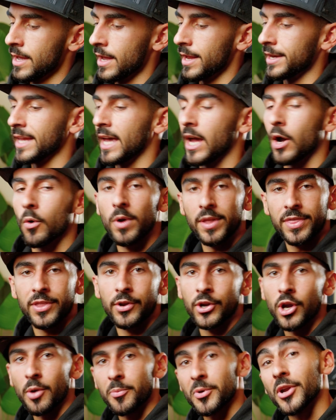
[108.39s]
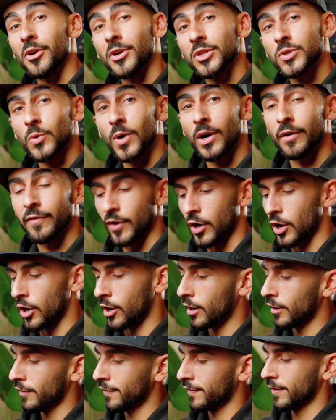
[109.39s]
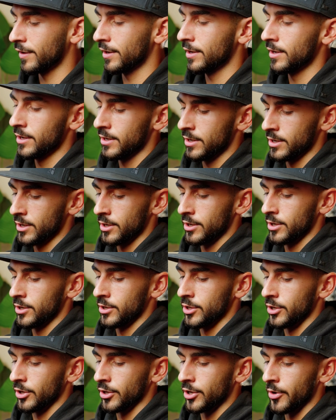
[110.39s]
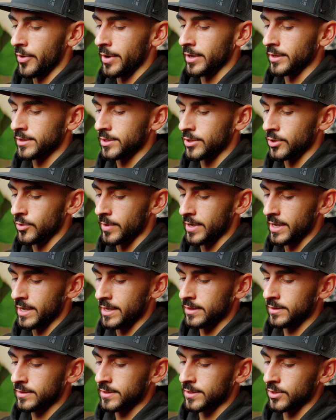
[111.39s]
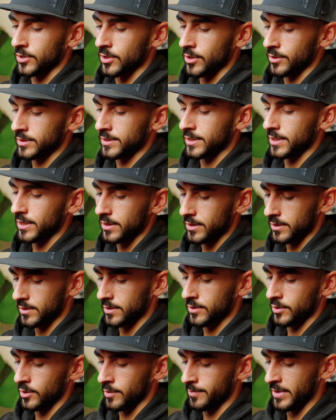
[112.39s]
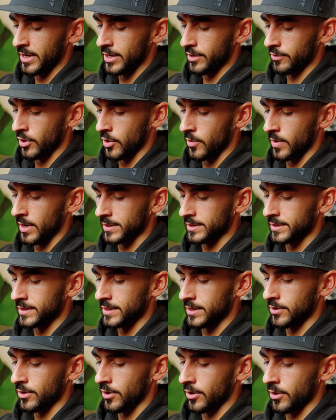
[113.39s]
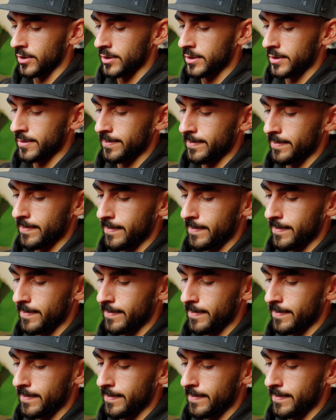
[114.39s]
Now with your GoPro Hero 12 off, you're going to insert your micro SD card.